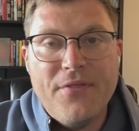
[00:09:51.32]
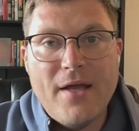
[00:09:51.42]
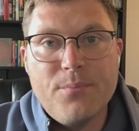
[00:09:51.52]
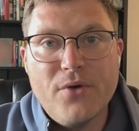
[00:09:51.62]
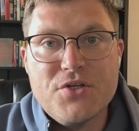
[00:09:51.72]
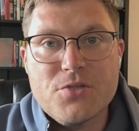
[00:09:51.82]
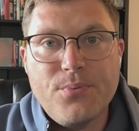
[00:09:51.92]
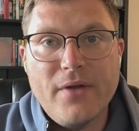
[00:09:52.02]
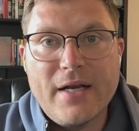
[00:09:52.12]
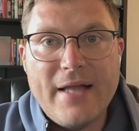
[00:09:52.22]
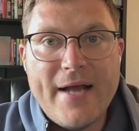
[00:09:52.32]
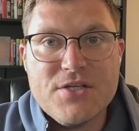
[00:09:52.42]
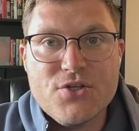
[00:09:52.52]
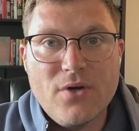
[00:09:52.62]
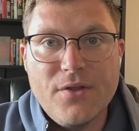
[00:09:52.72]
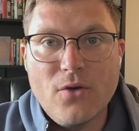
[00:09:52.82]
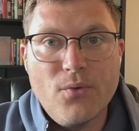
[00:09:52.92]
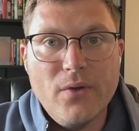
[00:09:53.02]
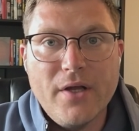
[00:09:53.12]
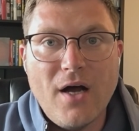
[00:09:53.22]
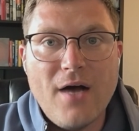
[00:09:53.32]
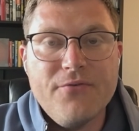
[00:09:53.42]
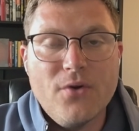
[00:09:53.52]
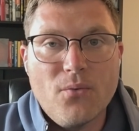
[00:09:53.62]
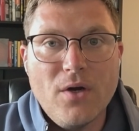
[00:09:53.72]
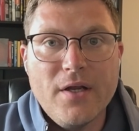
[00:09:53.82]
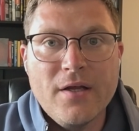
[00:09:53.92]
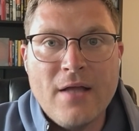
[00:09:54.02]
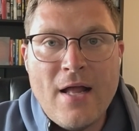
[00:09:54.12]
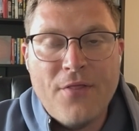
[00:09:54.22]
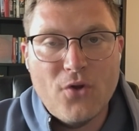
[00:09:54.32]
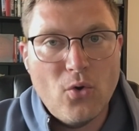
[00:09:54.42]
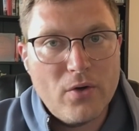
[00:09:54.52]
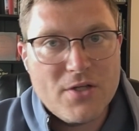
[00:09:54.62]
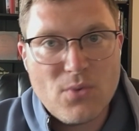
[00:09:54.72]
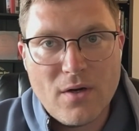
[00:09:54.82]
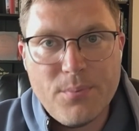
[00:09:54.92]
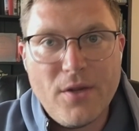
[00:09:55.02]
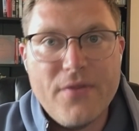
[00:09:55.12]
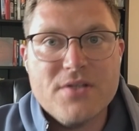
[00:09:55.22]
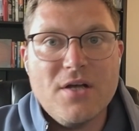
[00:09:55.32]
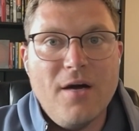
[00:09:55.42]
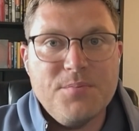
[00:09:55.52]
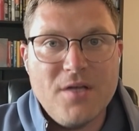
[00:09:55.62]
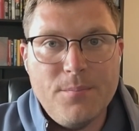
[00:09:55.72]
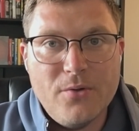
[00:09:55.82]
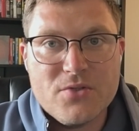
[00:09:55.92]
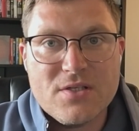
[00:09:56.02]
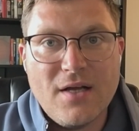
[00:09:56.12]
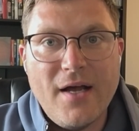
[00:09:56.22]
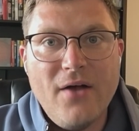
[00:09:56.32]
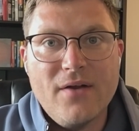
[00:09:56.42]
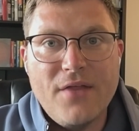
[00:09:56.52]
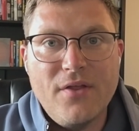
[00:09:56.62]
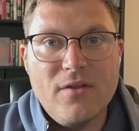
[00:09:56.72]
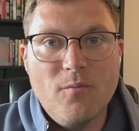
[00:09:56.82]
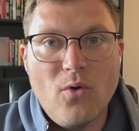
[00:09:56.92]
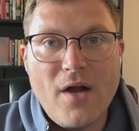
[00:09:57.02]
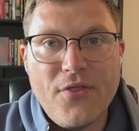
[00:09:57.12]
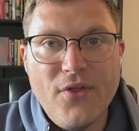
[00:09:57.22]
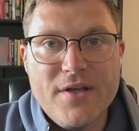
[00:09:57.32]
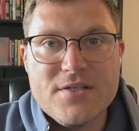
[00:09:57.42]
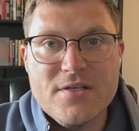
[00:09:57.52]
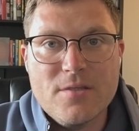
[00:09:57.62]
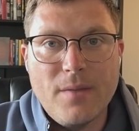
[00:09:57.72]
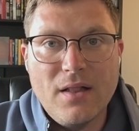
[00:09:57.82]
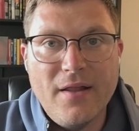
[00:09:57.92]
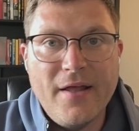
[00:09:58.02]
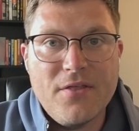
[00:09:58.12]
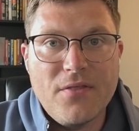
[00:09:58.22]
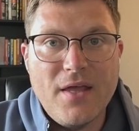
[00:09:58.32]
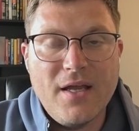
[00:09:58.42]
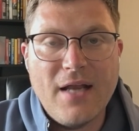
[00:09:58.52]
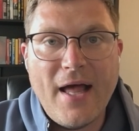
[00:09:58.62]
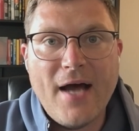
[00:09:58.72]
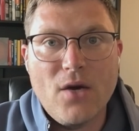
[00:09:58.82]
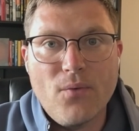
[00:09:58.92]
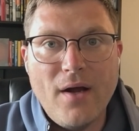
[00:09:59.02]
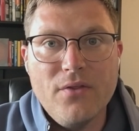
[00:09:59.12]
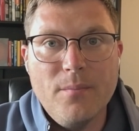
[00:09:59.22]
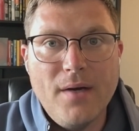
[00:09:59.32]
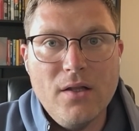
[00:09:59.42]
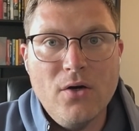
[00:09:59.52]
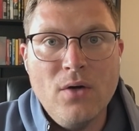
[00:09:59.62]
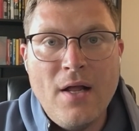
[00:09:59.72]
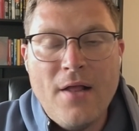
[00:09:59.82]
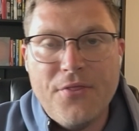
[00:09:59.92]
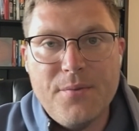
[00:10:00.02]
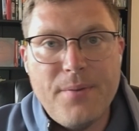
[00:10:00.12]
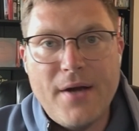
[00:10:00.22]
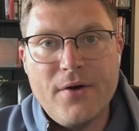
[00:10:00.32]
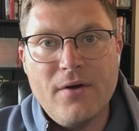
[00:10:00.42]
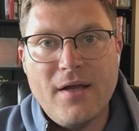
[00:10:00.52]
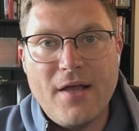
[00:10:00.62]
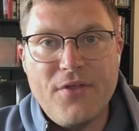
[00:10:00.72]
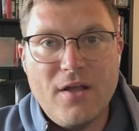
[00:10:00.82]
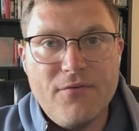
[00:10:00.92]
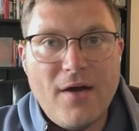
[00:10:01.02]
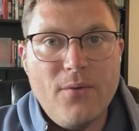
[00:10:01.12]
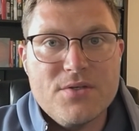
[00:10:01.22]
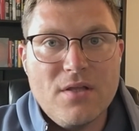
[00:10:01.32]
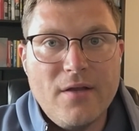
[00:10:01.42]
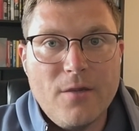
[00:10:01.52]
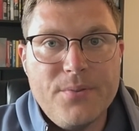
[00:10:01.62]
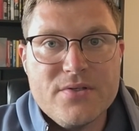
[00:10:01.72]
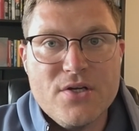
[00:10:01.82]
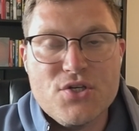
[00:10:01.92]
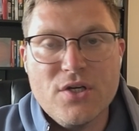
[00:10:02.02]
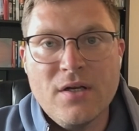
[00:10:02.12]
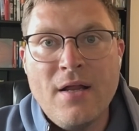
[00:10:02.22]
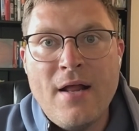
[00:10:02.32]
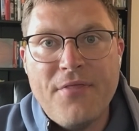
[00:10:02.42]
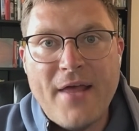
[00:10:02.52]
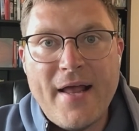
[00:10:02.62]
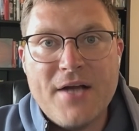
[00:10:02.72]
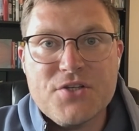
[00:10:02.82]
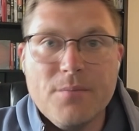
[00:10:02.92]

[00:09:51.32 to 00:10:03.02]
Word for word: that Bridges played last year, and they're really off and running. The Hornets want to play this up-tempo style, and I think the more athleticism and length that they can add around LaMelo, the better. And I think if I was in their position, that actually